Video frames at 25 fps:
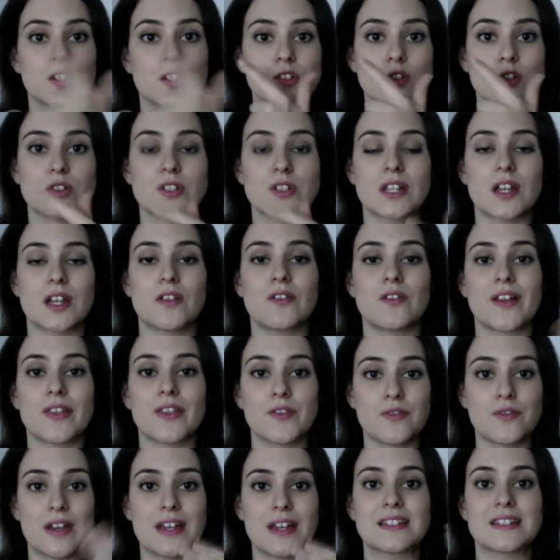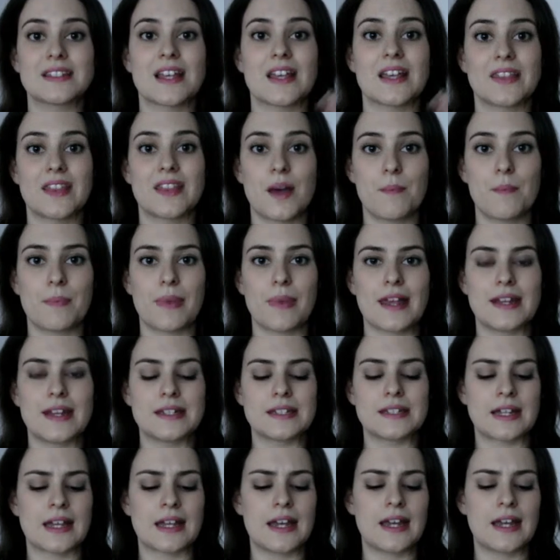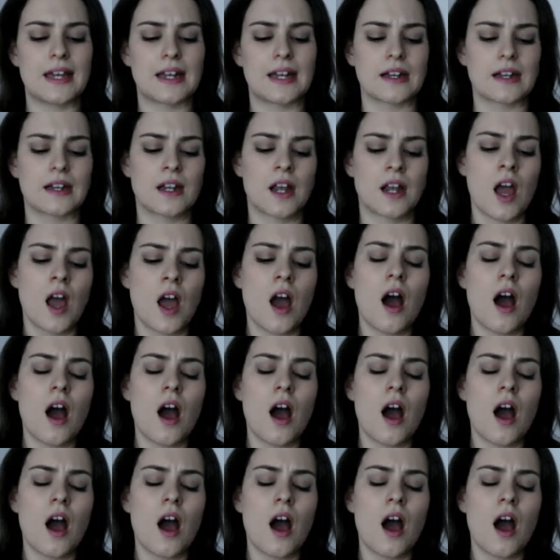dotting it around the face, and then blending it in.